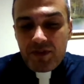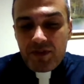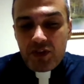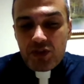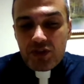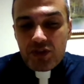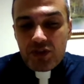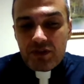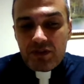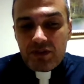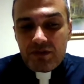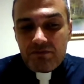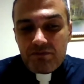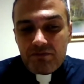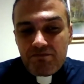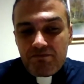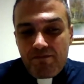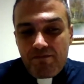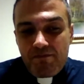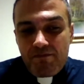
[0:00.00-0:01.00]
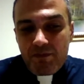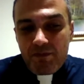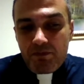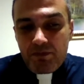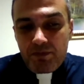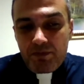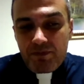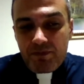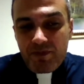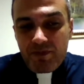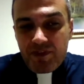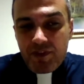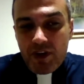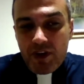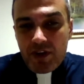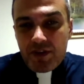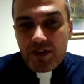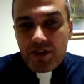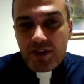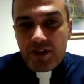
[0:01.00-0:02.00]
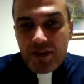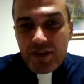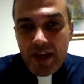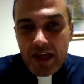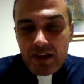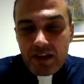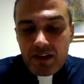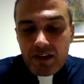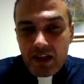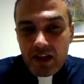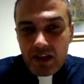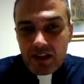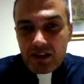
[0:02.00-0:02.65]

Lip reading: you're further than